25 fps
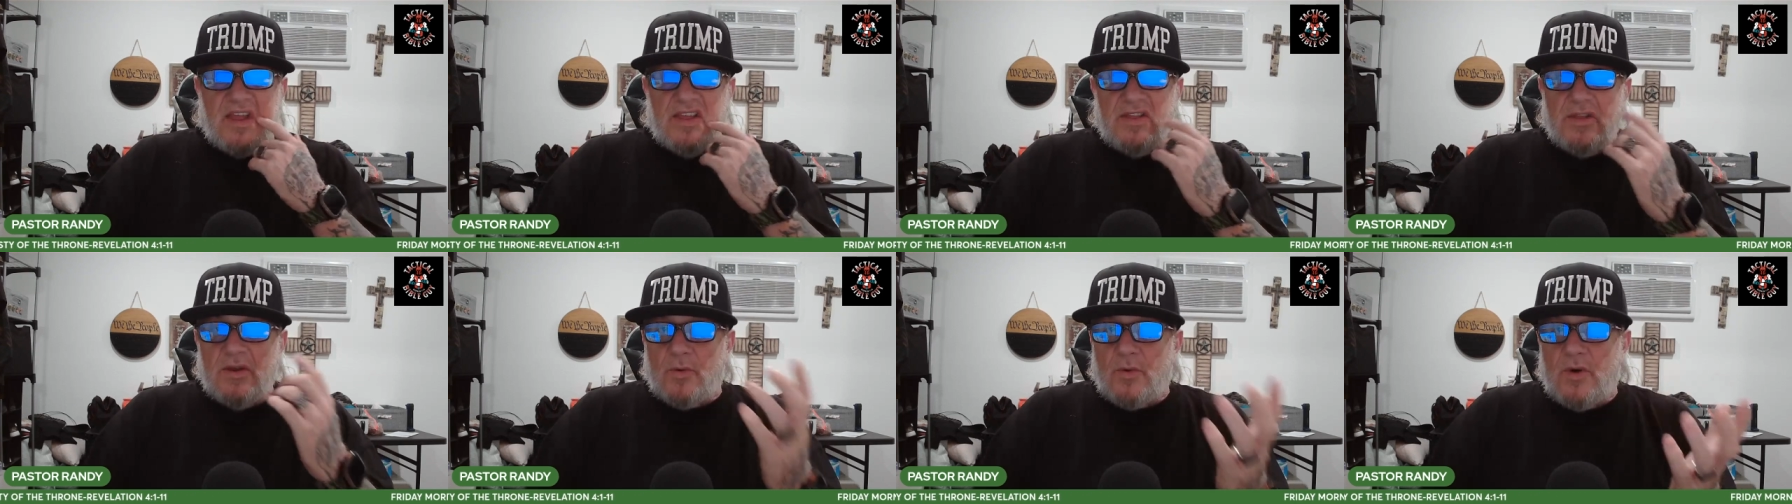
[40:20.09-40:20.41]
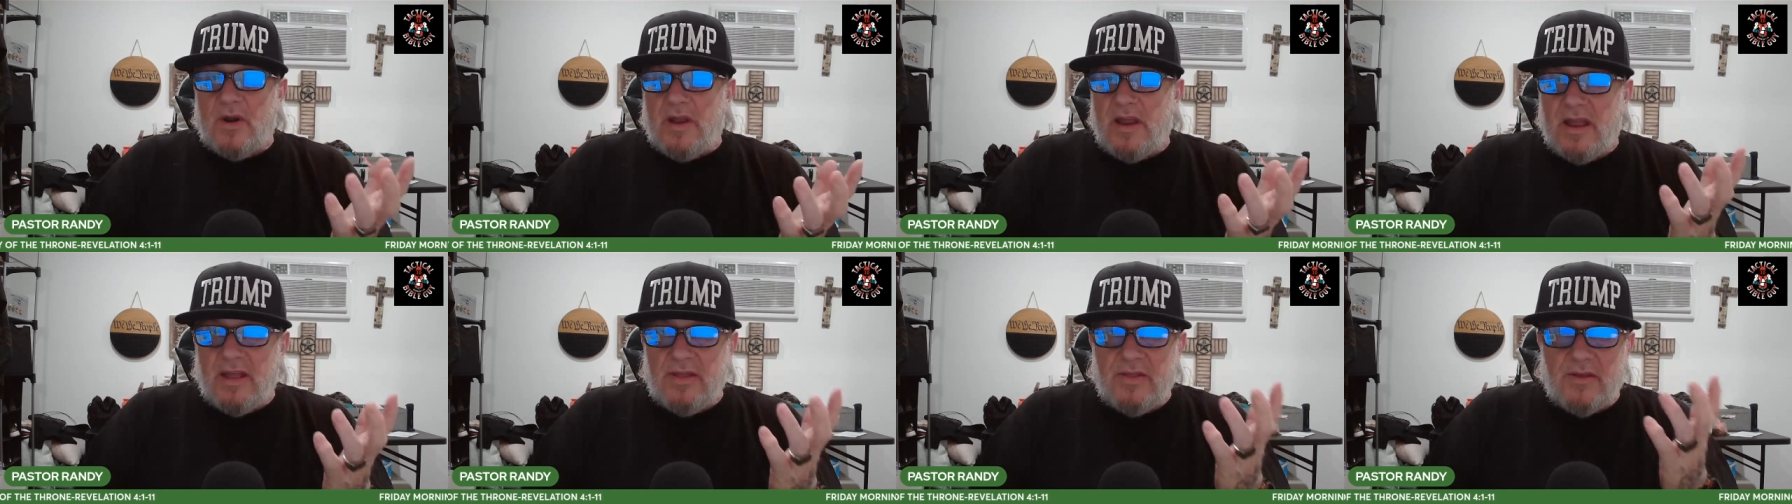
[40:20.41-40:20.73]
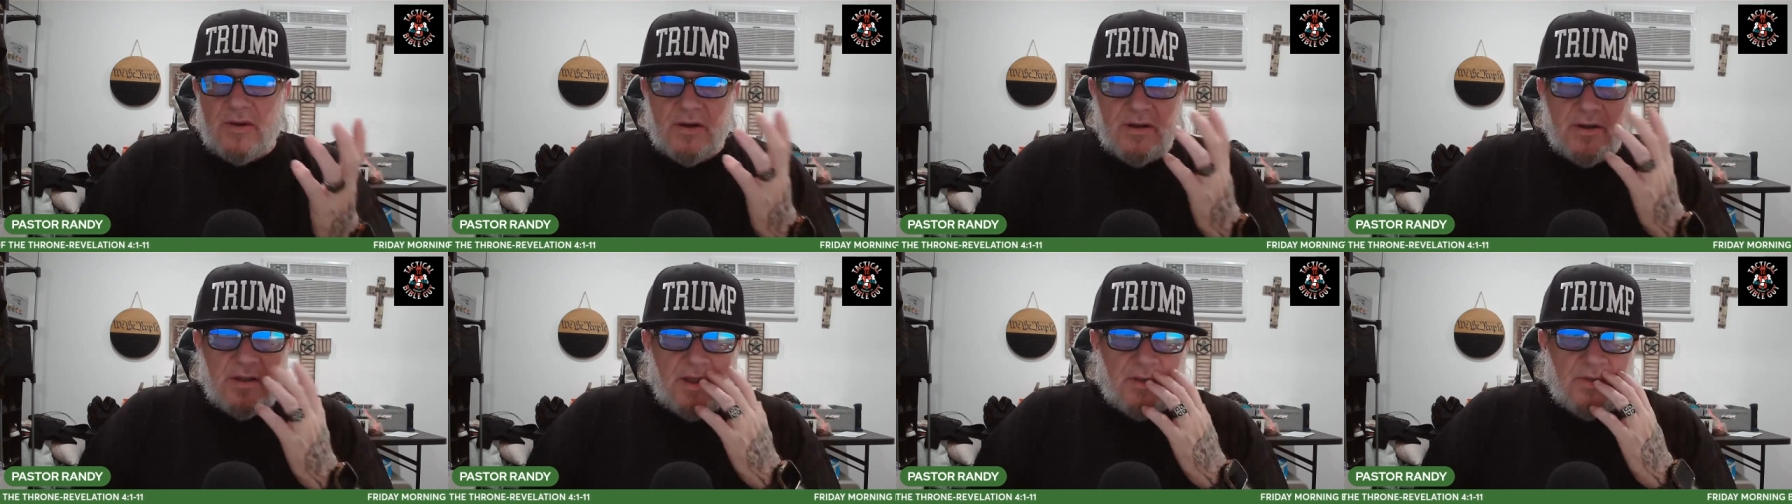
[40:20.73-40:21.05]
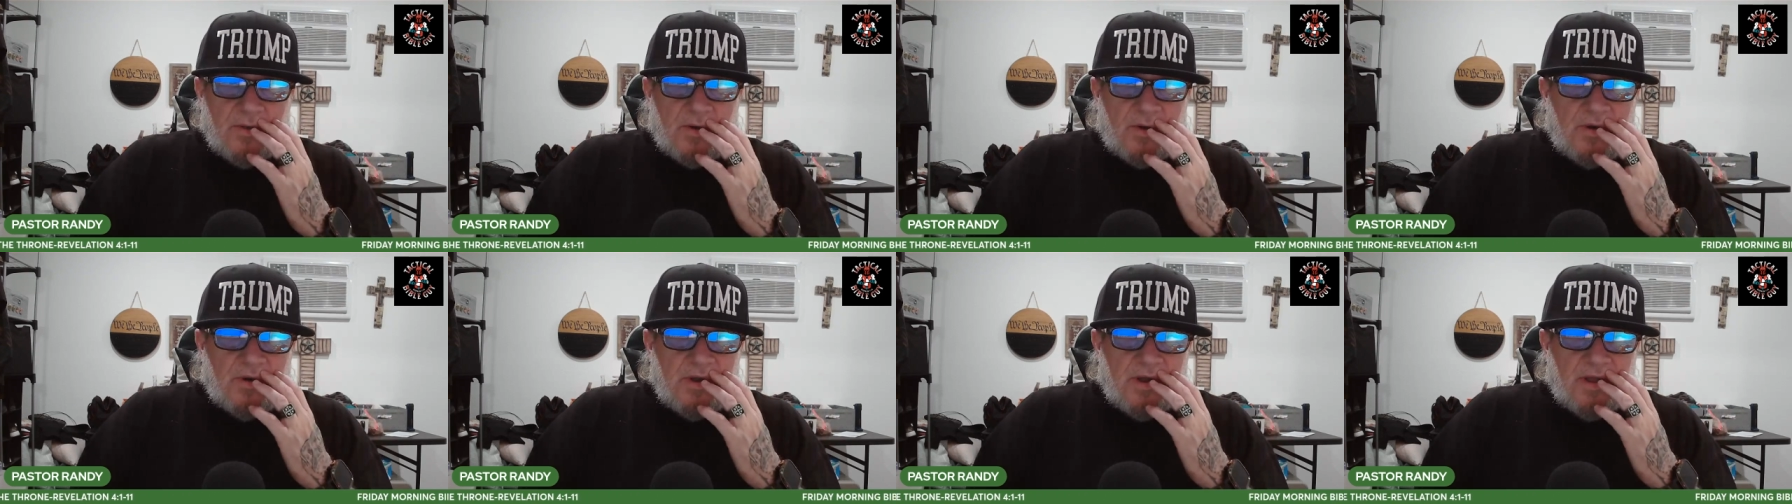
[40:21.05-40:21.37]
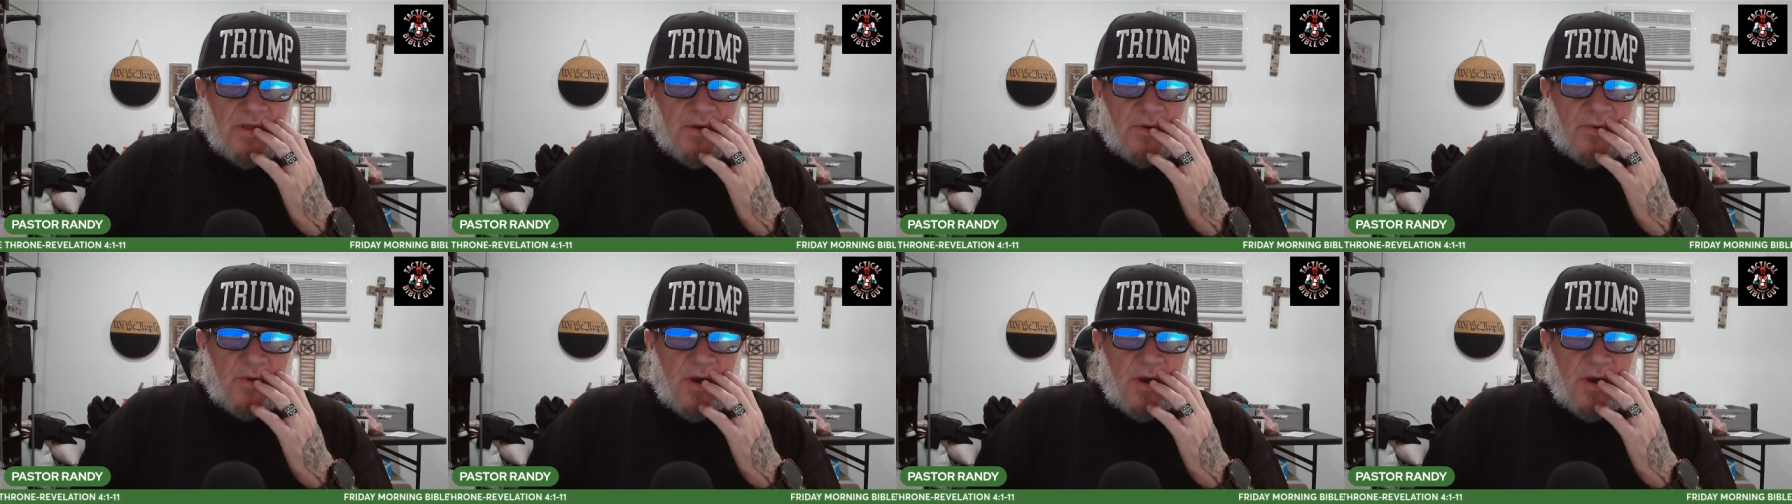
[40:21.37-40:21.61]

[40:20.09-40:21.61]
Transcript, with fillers: in their in their in their in the